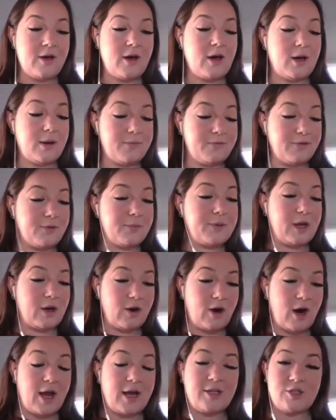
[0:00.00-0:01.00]
From
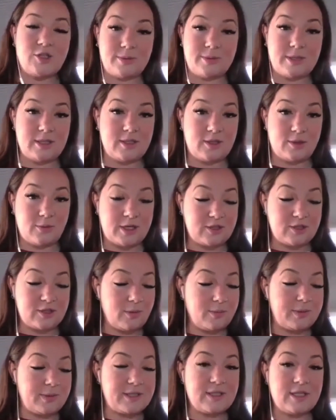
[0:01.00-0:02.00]
there, I jumped into the
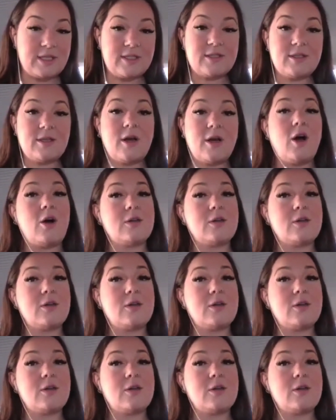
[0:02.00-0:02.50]
restaurant business,